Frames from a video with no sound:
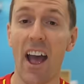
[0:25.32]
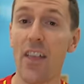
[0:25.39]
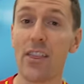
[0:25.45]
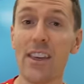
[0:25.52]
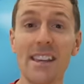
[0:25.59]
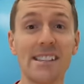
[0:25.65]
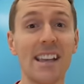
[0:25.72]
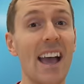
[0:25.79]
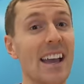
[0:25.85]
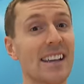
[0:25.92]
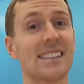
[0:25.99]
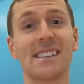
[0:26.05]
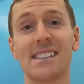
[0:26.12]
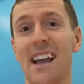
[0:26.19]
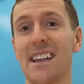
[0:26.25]
And these are
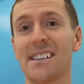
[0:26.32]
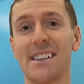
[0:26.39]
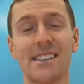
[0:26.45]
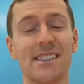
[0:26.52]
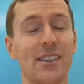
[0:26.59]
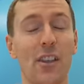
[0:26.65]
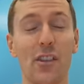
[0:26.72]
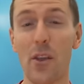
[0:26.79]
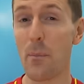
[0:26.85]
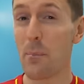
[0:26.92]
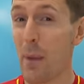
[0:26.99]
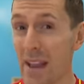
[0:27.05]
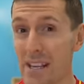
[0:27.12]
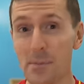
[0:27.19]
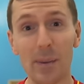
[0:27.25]
exercises that the
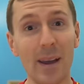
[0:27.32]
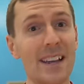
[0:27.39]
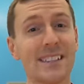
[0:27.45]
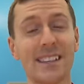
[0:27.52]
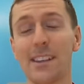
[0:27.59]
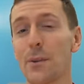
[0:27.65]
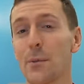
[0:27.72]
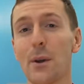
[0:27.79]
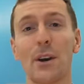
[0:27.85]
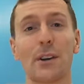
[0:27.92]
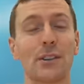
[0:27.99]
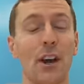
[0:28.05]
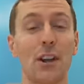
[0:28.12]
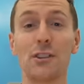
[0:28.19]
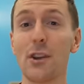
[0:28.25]
best players in the
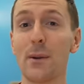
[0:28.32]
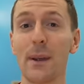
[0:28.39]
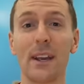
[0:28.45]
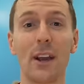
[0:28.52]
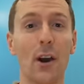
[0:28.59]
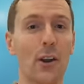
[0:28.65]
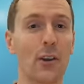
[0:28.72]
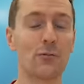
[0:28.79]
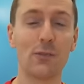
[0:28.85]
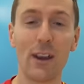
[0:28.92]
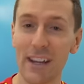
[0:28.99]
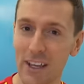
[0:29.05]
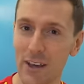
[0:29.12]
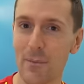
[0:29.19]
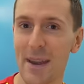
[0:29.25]
world are doing on a
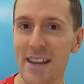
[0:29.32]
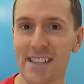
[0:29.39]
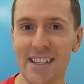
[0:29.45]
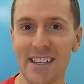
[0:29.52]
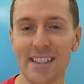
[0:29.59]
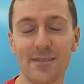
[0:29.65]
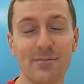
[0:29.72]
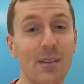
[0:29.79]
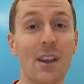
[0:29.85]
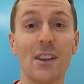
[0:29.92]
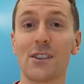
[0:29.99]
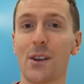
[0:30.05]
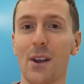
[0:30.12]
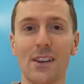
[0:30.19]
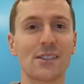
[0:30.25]
regular basis.
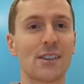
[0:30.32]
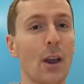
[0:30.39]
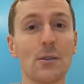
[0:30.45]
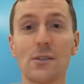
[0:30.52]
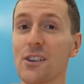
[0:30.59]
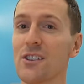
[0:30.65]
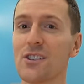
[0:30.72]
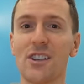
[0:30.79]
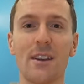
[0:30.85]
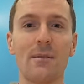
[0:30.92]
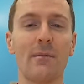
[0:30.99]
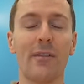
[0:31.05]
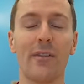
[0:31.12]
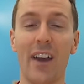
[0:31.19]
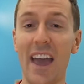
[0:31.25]
So let's go to the
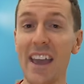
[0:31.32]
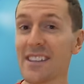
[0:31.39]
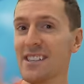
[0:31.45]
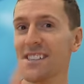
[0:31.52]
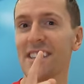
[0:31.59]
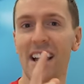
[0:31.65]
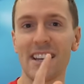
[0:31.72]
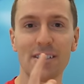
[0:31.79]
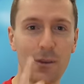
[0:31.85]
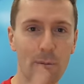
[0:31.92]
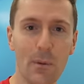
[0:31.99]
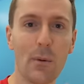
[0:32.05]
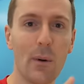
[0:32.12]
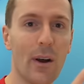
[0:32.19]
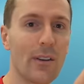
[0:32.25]
gym for exercise
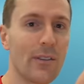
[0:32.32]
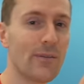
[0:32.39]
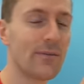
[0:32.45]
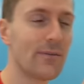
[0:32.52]
number one.